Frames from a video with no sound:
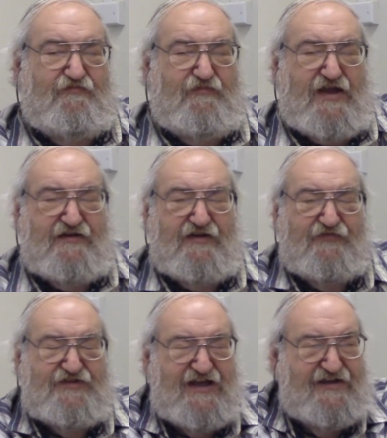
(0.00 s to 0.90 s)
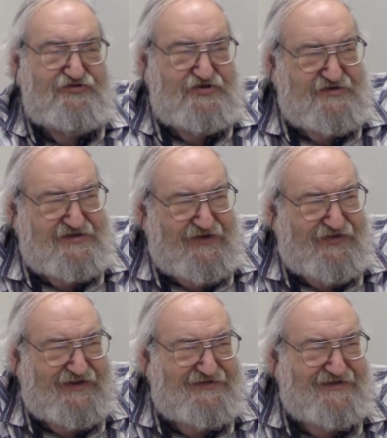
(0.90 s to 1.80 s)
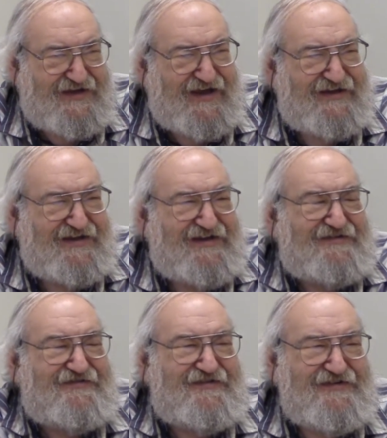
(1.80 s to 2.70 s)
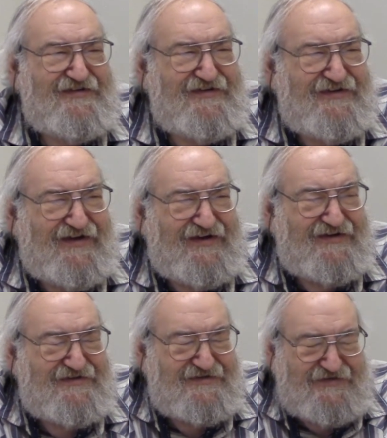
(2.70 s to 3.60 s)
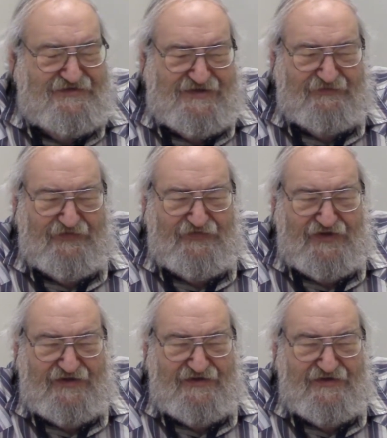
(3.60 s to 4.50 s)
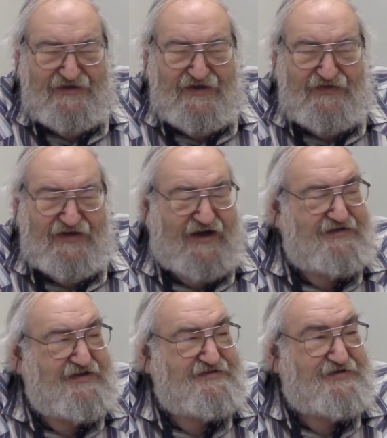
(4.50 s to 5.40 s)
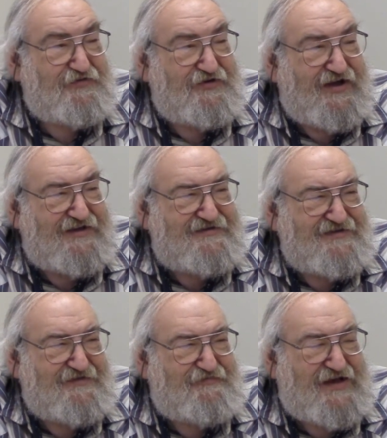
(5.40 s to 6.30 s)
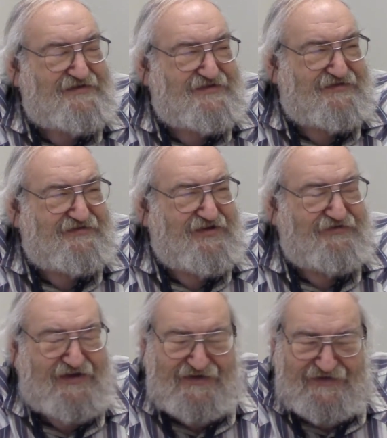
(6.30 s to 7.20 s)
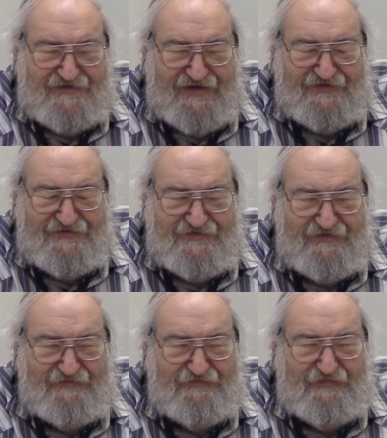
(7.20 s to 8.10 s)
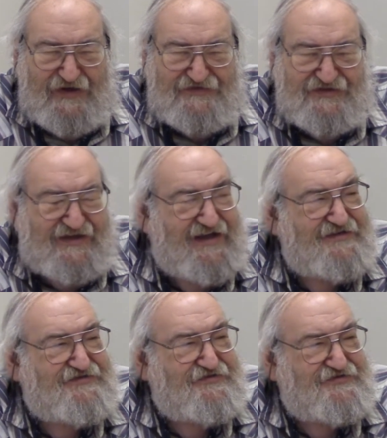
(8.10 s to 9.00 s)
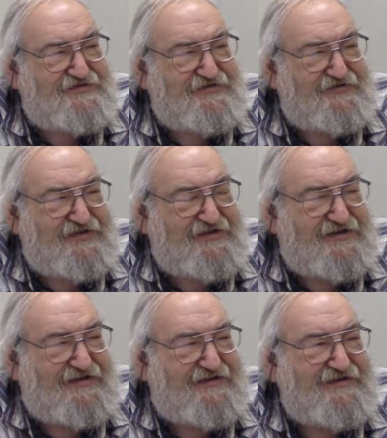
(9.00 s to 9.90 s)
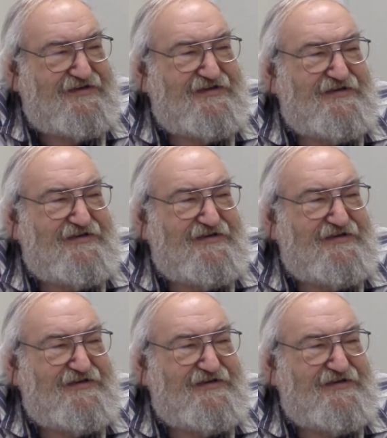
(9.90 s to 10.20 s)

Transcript: made enough tangents, I think, to get in, some of the ideas that were not basic, not basic answers to the,